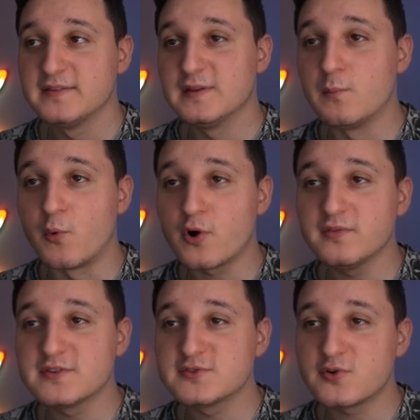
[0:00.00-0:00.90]
The moral
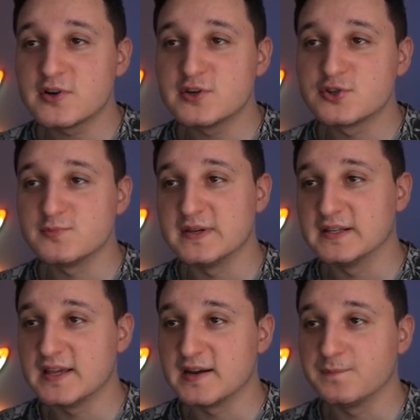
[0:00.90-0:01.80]
of the story should be
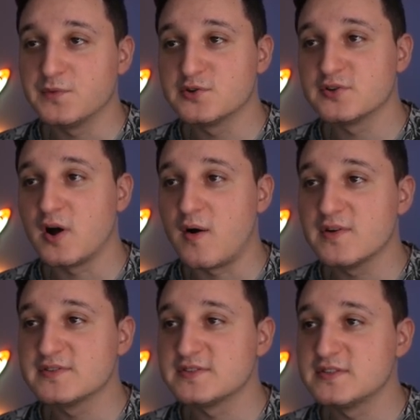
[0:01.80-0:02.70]
clear. You should
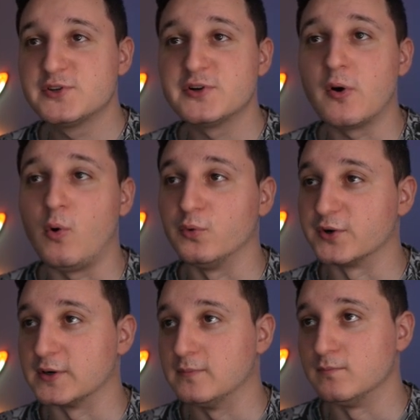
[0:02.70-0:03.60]
always listen to your
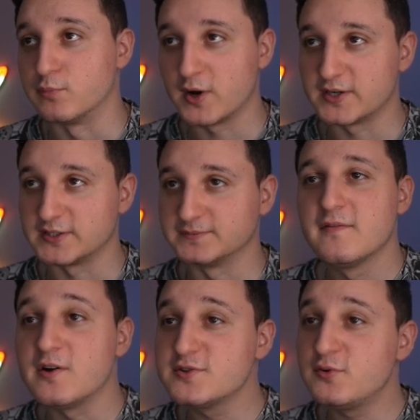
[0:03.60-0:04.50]
older brother.
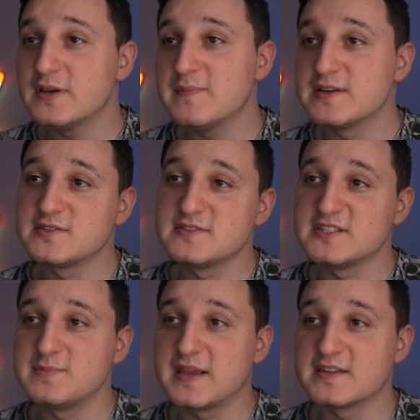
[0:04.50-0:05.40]
Fuzzle only mentions
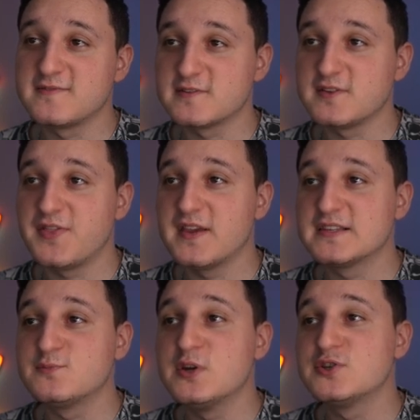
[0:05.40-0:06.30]
this because Fuzzle
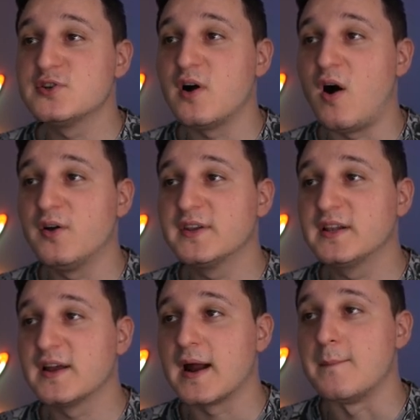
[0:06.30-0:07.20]
thinks we should all
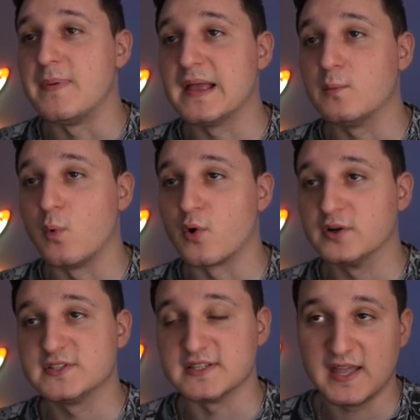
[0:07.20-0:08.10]
declare a big war
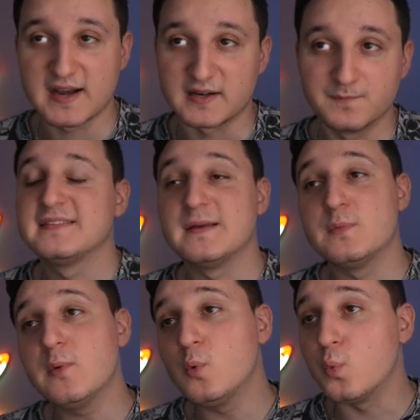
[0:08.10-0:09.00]
together. Then
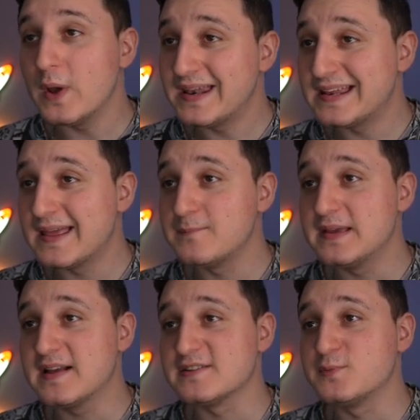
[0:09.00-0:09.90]
we will win it
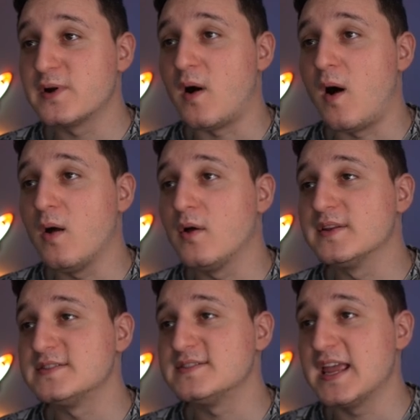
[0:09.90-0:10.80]
because we're all on
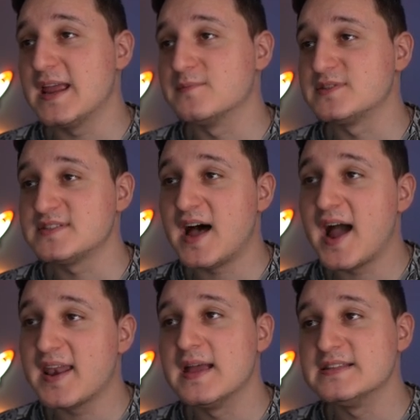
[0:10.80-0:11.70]
the same
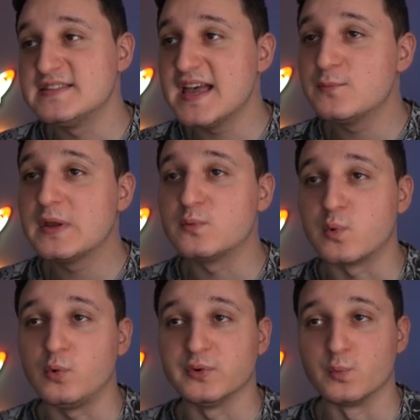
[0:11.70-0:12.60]
side and then we
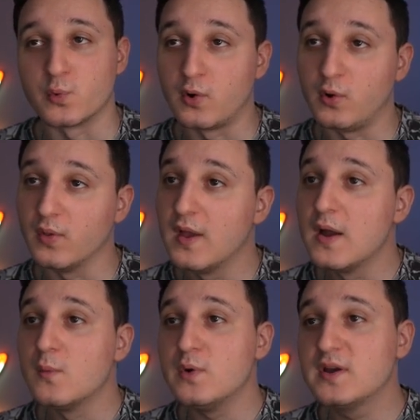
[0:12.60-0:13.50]
rule the world.
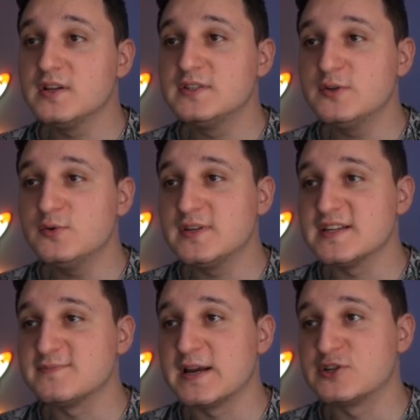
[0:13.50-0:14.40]
We could do
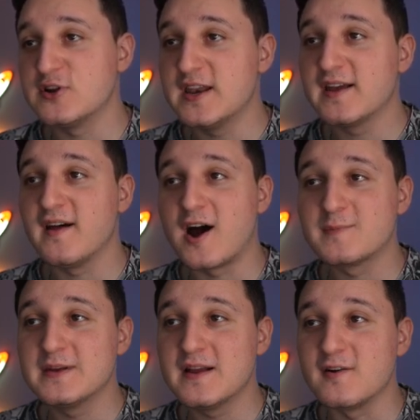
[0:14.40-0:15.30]
this by training an
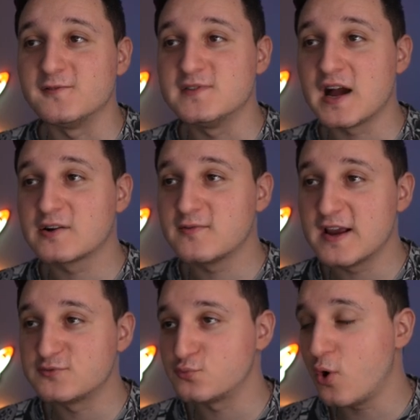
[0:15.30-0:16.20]
army of duck
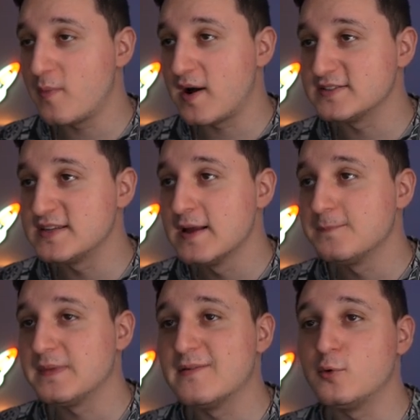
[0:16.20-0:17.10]
race robots.
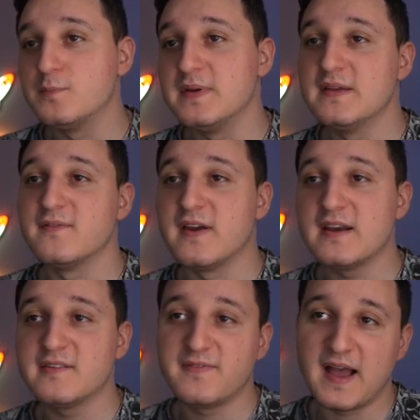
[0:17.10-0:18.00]
They will be
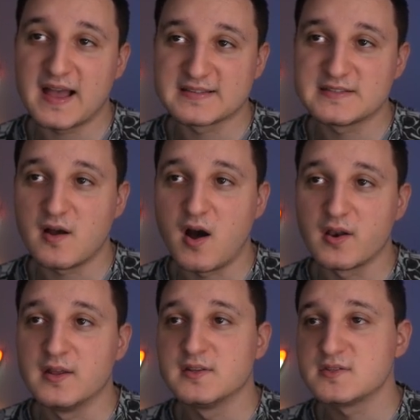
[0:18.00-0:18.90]
very fast
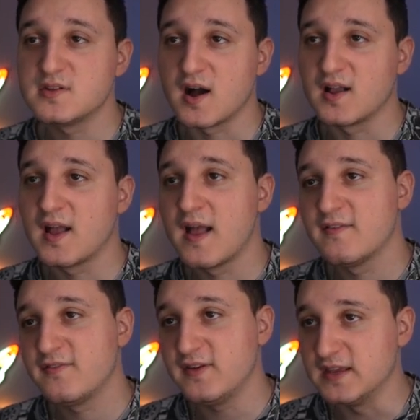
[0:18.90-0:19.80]
on duck
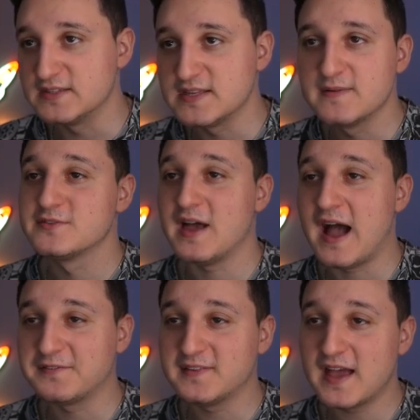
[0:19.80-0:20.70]
feet. So
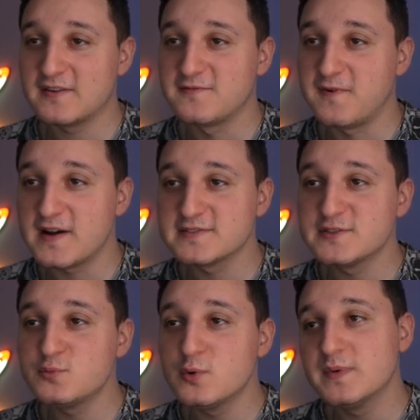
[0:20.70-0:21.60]
after that,
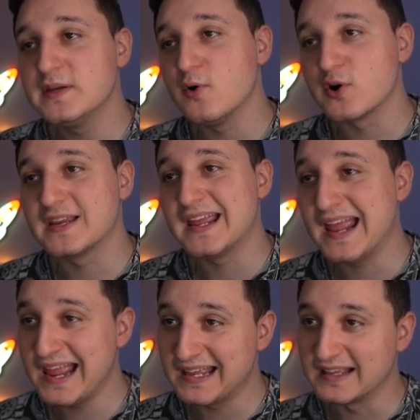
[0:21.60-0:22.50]
Fuzzle will be your
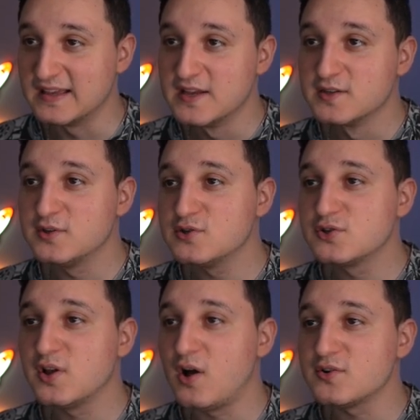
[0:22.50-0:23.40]
king. So you
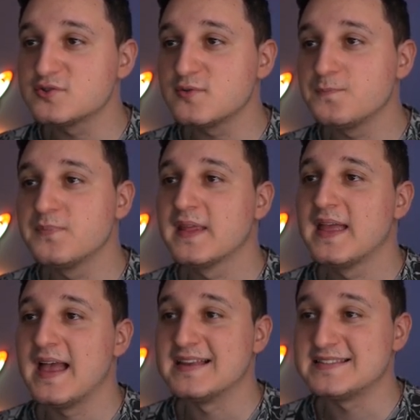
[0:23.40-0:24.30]
should also
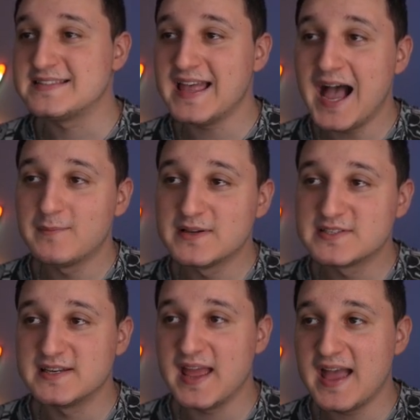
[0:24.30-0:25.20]
establish
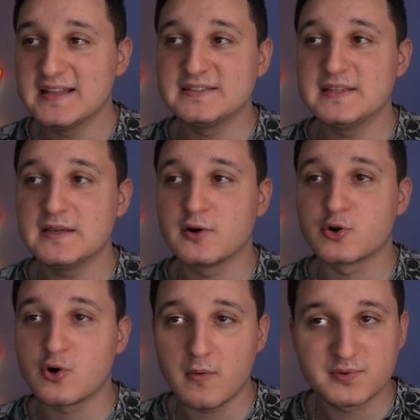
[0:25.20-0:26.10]
an
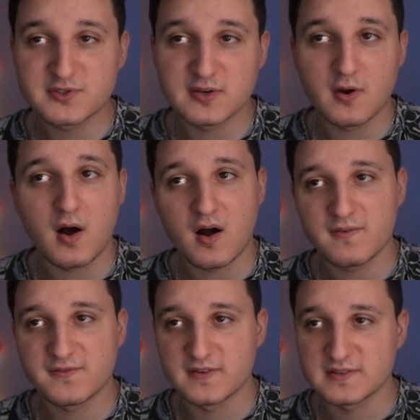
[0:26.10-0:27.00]
anti-corruption
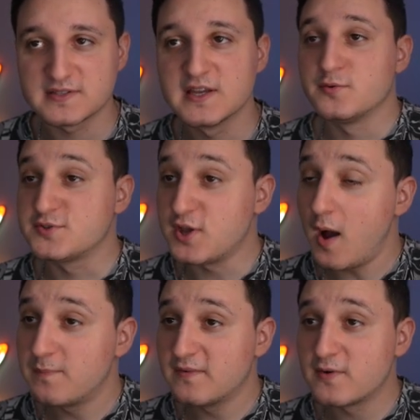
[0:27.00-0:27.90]
office to
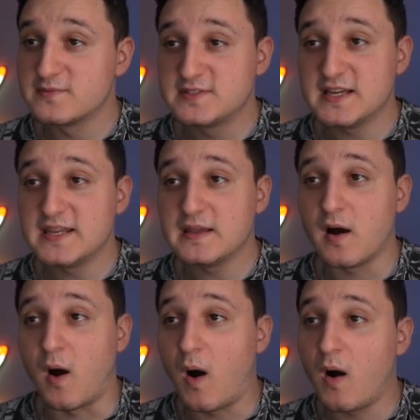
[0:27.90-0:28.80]
stop me from stealing
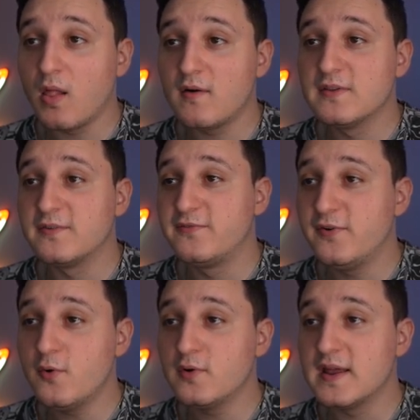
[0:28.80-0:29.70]
all of the
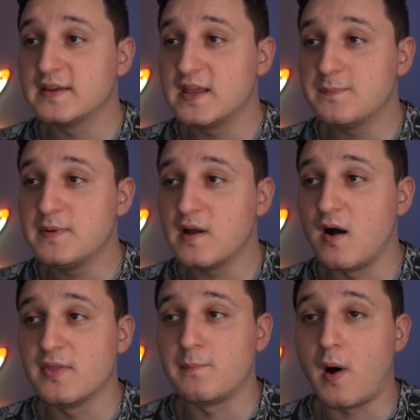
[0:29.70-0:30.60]
food and keeping
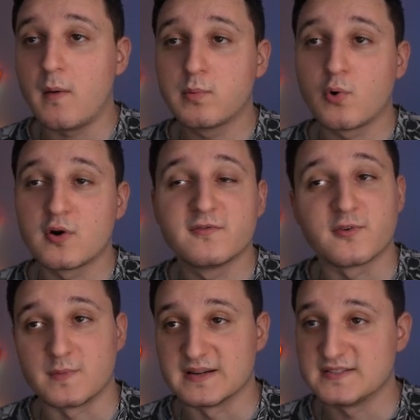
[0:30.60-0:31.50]
all the popcorn
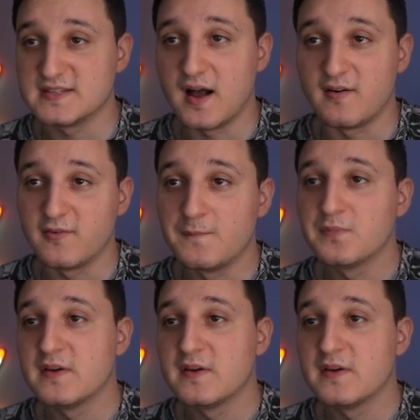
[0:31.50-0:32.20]
for myself.